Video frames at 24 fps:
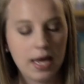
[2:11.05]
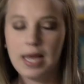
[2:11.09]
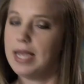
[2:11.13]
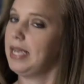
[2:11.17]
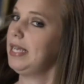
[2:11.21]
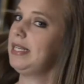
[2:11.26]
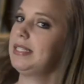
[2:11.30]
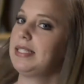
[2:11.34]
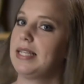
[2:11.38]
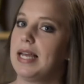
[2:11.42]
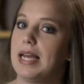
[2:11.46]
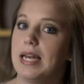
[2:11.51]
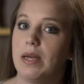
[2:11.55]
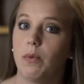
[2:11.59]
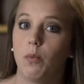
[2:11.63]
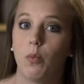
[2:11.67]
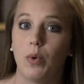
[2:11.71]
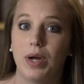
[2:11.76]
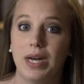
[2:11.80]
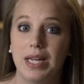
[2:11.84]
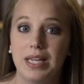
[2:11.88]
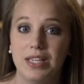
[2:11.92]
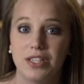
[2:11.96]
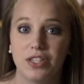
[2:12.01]
He said, and
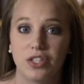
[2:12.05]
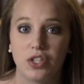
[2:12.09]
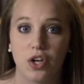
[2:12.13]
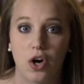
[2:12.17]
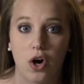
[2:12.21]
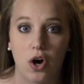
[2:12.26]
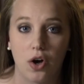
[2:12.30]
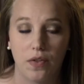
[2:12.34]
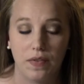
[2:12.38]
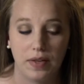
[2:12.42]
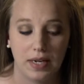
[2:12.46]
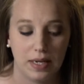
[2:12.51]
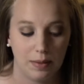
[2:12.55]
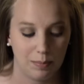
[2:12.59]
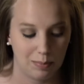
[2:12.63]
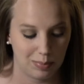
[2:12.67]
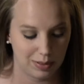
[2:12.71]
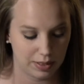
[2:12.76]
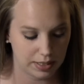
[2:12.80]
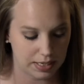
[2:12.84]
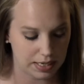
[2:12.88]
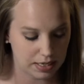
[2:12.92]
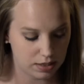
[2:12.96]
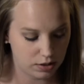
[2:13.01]
when he saw that it
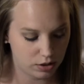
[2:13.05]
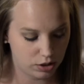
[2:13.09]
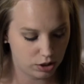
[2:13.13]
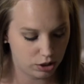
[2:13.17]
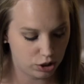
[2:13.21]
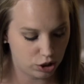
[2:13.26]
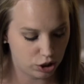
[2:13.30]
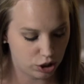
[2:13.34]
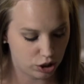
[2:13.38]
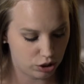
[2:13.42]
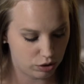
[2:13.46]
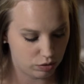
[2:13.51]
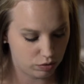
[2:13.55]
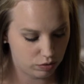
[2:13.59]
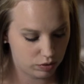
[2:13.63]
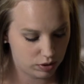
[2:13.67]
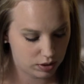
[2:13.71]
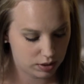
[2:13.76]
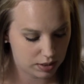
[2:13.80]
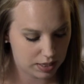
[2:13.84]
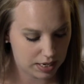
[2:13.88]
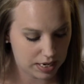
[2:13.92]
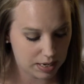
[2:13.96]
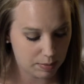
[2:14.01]
pleased the
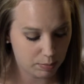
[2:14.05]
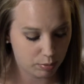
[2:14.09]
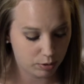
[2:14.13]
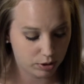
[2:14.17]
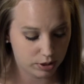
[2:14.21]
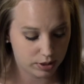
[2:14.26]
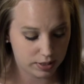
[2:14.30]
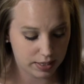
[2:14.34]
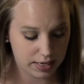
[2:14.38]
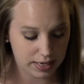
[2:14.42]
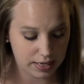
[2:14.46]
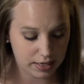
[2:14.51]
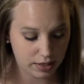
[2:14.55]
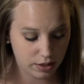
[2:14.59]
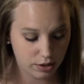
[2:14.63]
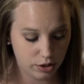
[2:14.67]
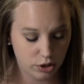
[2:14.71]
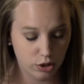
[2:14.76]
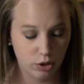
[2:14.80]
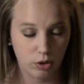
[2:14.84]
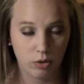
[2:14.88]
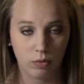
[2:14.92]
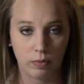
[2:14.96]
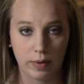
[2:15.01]
Jews, he proceeded
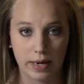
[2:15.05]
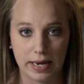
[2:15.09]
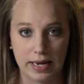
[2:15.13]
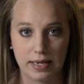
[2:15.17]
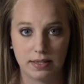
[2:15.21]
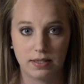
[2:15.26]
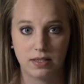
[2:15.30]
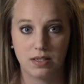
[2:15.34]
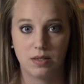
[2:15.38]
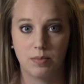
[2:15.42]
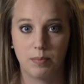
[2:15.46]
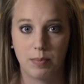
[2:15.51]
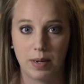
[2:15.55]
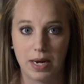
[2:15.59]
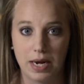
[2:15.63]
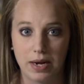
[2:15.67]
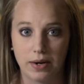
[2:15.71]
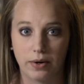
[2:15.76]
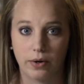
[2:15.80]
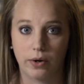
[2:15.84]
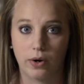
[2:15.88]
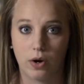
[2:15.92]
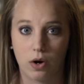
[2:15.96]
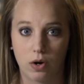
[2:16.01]
to arrest
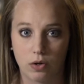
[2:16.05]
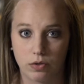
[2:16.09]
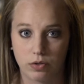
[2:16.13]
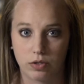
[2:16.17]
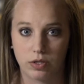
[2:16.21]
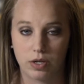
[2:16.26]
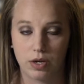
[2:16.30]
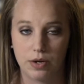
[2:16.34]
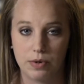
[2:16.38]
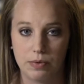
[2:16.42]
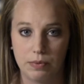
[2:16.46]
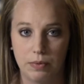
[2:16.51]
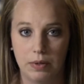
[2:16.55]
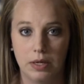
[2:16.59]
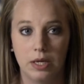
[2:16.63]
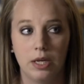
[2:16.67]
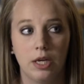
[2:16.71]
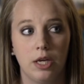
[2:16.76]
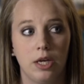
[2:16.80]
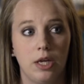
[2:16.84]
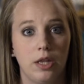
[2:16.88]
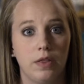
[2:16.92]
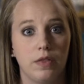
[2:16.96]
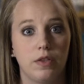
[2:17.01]
Peter also.
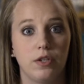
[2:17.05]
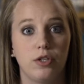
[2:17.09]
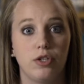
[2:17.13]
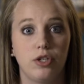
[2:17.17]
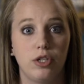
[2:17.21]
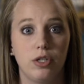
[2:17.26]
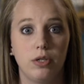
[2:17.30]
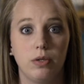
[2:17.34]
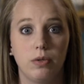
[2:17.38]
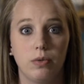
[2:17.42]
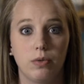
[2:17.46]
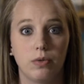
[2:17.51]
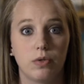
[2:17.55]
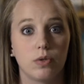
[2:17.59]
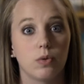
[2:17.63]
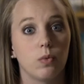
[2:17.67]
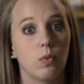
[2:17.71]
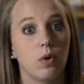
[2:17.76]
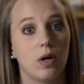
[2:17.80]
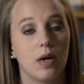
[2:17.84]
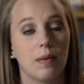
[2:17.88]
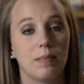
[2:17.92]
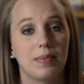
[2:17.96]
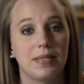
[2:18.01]
The Jews
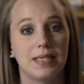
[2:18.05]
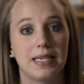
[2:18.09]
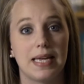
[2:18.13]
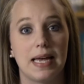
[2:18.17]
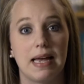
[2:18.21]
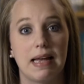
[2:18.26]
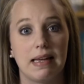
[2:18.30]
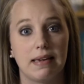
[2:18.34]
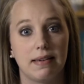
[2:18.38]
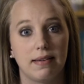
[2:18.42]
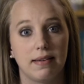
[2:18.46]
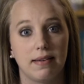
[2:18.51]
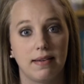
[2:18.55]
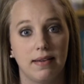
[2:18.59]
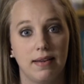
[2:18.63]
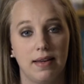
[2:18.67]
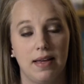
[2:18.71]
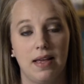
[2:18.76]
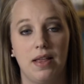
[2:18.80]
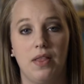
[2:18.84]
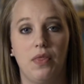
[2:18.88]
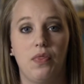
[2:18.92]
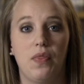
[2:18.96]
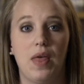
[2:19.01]
were upset
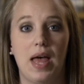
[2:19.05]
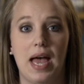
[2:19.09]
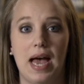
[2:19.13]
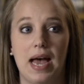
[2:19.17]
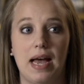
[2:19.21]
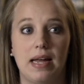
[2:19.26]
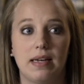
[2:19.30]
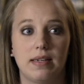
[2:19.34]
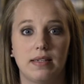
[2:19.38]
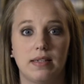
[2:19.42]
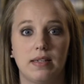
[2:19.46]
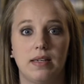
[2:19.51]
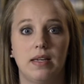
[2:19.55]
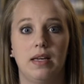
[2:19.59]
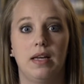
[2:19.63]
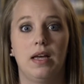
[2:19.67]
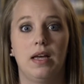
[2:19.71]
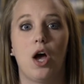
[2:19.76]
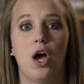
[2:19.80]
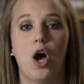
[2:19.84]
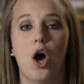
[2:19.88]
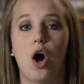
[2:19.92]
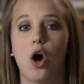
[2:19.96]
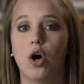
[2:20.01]
that
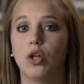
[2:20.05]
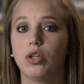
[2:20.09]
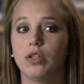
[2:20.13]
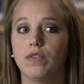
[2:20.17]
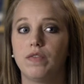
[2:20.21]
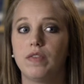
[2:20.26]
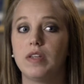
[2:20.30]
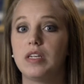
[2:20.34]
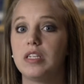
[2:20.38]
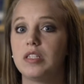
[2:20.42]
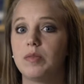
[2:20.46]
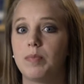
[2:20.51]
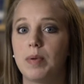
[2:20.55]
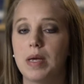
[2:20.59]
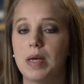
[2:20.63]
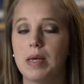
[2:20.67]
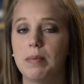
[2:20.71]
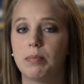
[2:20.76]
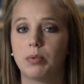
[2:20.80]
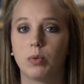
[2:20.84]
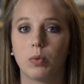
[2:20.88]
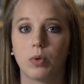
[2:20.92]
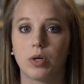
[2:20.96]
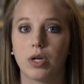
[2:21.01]
all of these
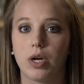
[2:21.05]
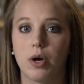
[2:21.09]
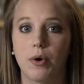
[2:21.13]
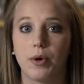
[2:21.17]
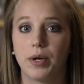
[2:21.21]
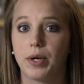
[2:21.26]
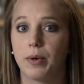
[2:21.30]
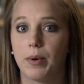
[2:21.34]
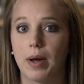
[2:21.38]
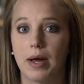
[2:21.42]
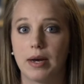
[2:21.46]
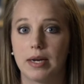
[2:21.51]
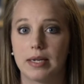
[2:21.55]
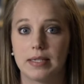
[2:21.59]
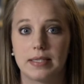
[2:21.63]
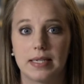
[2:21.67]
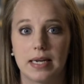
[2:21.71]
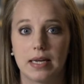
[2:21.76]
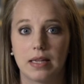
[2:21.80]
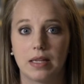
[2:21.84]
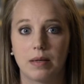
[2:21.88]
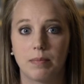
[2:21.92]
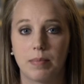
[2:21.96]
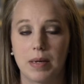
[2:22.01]
people were going around and
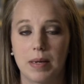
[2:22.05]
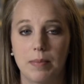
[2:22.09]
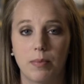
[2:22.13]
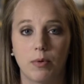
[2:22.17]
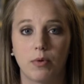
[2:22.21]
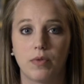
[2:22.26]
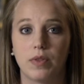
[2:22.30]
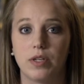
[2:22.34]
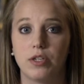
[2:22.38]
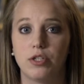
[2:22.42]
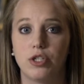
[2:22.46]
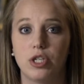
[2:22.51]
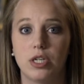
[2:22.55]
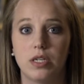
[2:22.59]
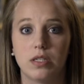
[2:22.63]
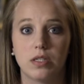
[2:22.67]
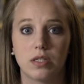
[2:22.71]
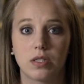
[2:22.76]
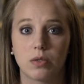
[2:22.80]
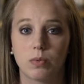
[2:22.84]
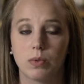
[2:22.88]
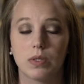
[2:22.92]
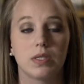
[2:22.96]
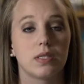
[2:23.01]
telling people that
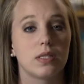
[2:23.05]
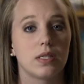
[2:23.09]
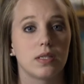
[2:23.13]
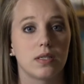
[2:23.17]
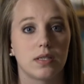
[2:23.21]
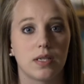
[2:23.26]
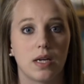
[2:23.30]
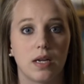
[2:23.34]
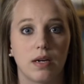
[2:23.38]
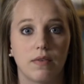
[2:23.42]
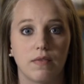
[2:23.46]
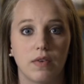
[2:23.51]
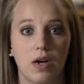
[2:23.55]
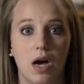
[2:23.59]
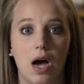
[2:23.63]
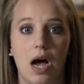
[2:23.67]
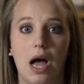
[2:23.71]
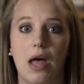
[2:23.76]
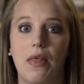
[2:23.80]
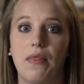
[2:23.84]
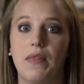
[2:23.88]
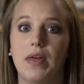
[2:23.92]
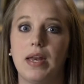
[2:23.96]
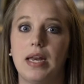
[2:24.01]
Jesus was the Son of
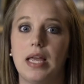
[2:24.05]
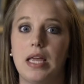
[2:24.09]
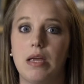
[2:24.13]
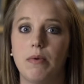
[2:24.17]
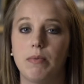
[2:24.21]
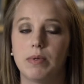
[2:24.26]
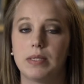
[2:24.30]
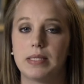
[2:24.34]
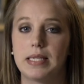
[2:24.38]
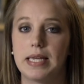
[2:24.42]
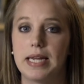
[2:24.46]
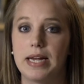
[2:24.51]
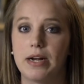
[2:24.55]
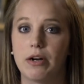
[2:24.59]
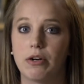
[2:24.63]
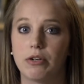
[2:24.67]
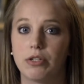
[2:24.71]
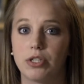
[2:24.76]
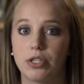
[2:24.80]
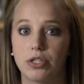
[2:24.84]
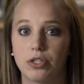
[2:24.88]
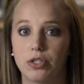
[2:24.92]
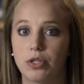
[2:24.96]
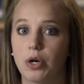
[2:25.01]
God and that he was here
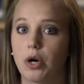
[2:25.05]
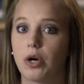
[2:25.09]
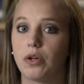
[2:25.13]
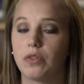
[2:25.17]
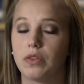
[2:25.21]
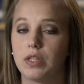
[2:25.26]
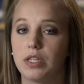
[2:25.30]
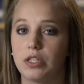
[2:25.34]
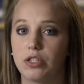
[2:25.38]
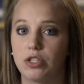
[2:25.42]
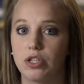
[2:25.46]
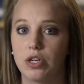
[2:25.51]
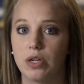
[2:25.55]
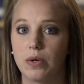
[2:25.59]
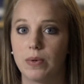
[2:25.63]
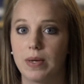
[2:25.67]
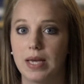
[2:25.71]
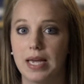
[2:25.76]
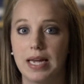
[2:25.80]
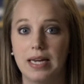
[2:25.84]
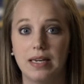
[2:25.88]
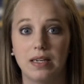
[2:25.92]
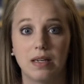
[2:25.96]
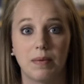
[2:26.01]
to start this new
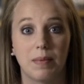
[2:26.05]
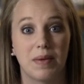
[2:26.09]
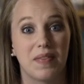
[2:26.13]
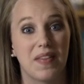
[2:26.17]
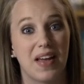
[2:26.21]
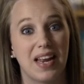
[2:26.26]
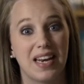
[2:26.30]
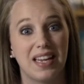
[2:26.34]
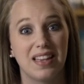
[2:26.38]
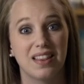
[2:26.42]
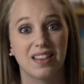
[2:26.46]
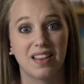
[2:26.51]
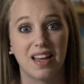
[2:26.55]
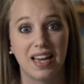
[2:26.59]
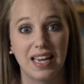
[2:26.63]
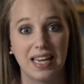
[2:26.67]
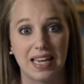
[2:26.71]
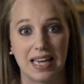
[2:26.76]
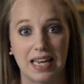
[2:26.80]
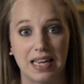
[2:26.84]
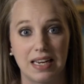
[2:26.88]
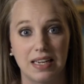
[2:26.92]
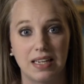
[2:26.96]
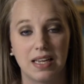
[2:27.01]
kingdom, and they didn't
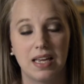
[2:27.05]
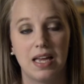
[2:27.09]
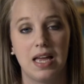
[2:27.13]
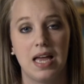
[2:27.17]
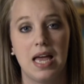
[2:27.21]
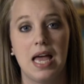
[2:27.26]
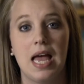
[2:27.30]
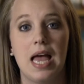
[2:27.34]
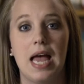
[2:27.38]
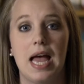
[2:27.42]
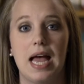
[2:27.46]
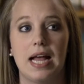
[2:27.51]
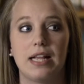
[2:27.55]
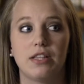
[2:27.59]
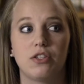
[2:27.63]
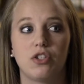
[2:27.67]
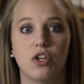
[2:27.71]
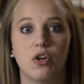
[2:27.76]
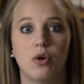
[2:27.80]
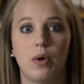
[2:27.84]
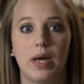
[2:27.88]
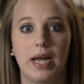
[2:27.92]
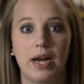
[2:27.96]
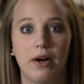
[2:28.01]
like it. And
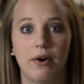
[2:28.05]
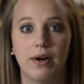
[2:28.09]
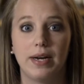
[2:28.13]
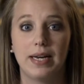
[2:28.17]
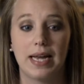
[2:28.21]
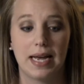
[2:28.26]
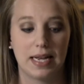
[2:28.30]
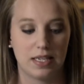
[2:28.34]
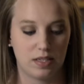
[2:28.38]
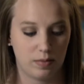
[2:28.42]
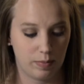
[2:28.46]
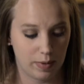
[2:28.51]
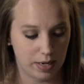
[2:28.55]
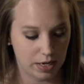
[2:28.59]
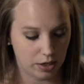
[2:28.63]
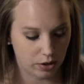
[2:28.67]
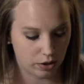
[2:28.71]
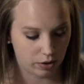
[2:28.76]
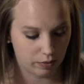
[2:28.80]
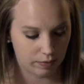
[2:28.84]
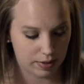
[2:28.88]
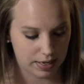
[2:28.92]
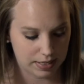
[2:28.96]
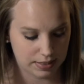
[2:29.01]
so Herod has
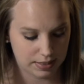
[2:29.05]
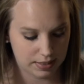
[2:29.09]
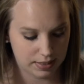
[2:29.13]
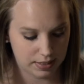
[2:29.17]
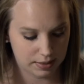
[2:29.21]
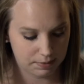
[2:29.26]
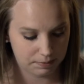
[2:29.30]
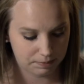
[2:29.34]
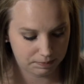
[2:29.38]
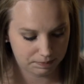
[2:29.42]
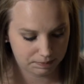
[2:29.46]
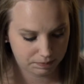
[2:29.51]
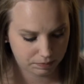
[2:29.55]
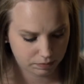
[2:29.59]
Peter arrested.